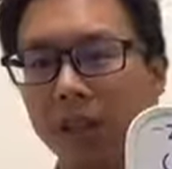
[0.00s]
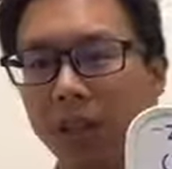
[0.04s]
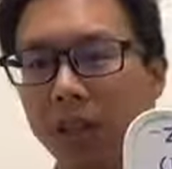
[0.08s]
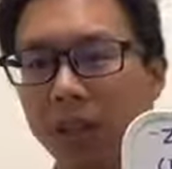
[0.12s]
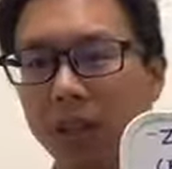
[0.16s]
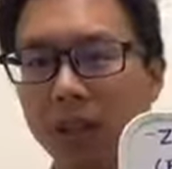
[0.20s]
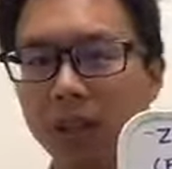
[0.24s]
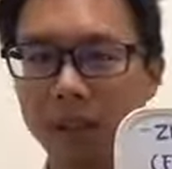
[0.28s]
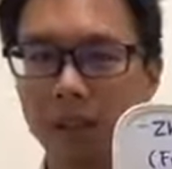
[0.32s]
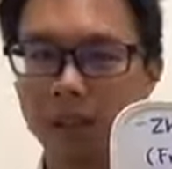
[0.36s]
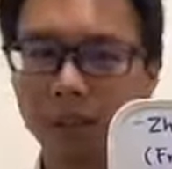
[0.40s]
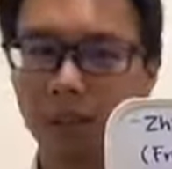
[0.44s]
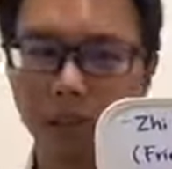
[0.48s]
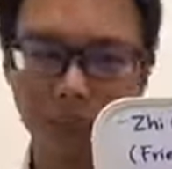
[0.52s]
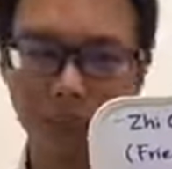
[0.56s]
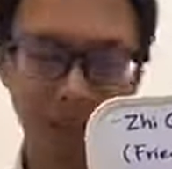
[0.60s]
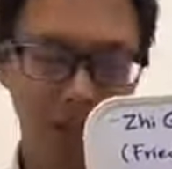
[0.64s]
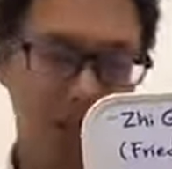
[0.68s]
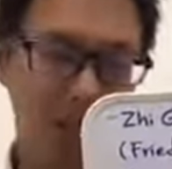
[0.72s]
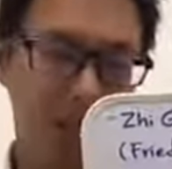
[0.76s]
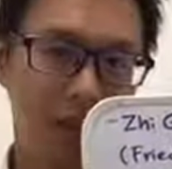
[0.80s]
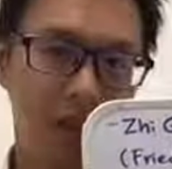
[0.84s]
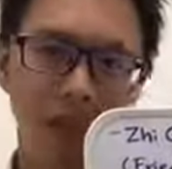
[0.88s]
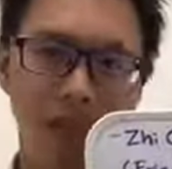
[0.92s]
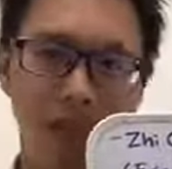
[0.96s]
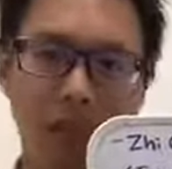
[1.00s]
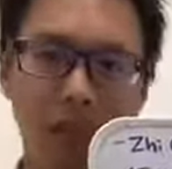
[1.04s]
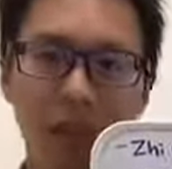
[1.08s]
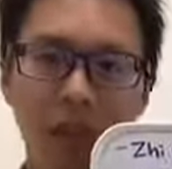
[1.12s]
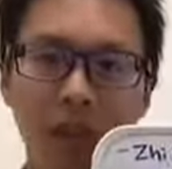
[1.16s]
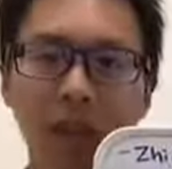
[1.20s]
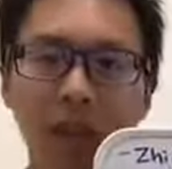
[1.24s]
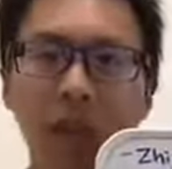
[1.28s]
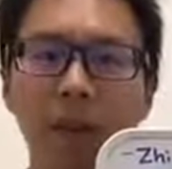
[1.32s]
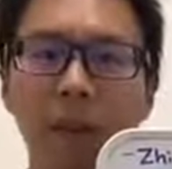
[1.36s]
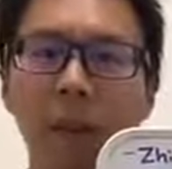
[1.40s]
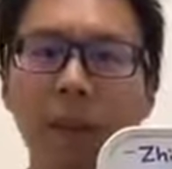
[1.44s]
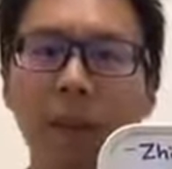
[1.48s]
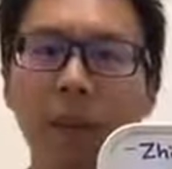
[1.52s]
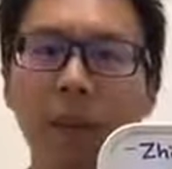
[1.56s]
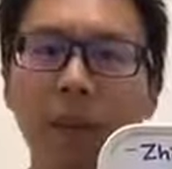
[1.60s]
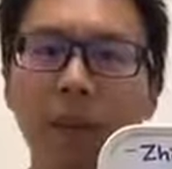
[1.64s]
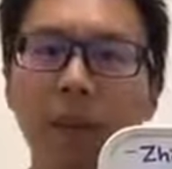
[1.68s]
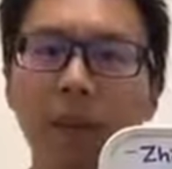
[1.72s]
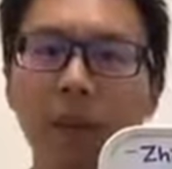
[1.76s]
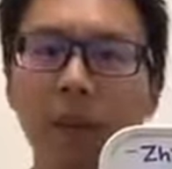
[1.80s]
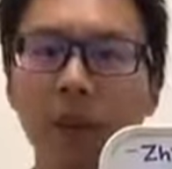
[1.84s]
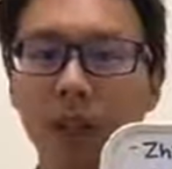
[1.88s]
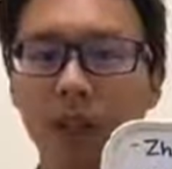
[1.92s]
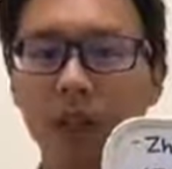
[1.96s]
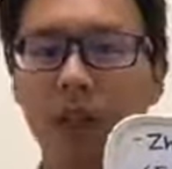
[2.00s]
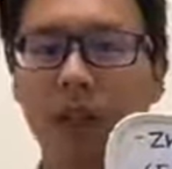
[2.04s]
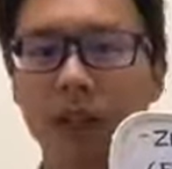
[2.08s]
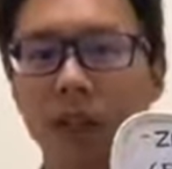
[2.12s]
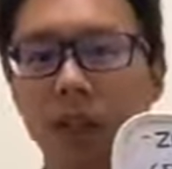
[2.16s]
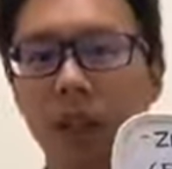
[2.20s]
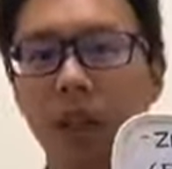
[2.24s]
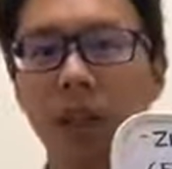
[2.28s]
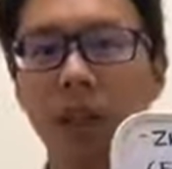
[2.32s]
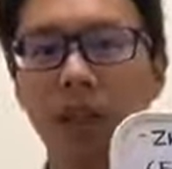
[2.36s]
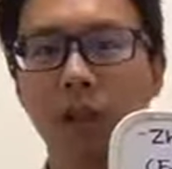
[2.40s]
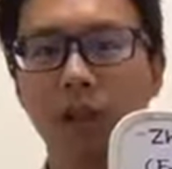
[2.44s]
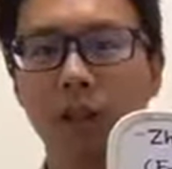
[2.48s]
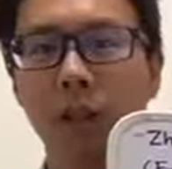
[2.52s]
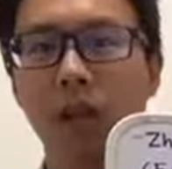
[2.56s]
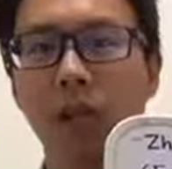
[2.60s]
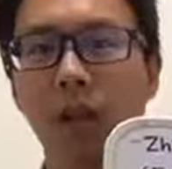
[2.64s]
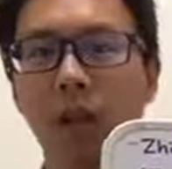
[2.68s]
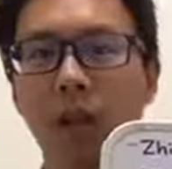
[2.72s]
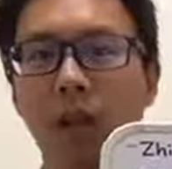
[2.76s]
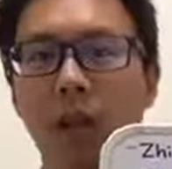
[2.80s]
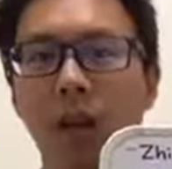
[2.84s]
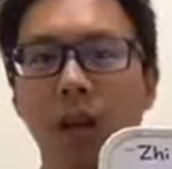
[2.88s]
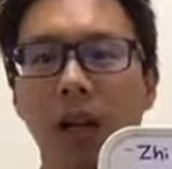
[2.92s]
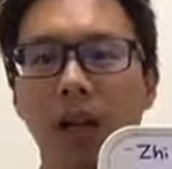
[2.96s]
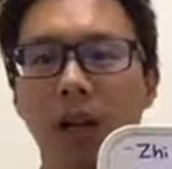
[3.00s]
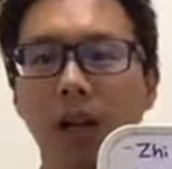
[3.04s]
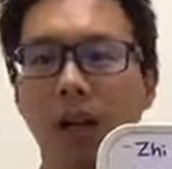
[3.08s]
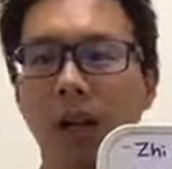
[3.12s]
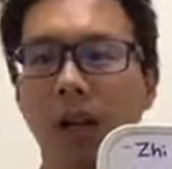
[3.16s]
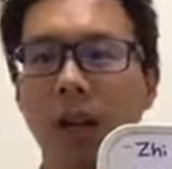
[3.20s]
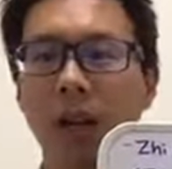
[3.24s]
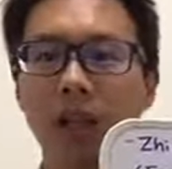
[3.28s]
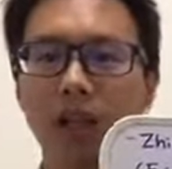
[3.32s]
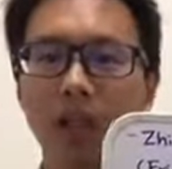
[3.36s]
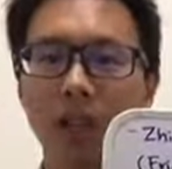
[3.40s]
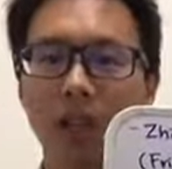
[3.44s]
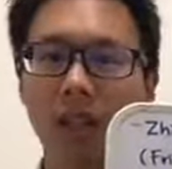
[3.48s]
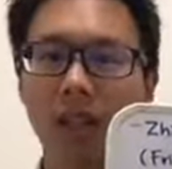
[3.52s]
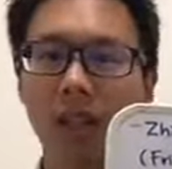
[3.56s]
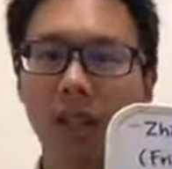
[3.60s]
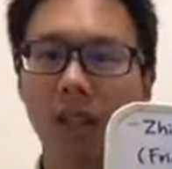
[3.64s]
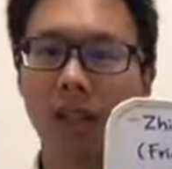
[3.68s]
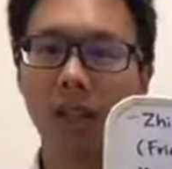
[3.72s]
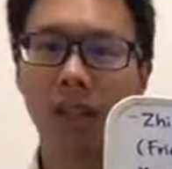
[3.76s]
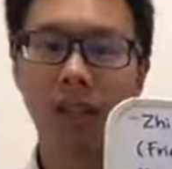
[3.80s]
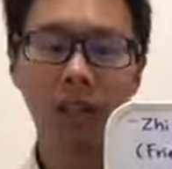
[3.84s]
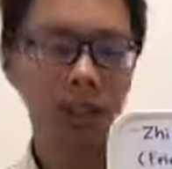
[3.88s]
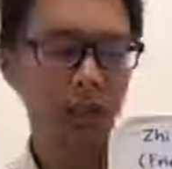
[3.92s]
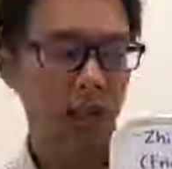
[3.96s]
But they just tend to cry easily.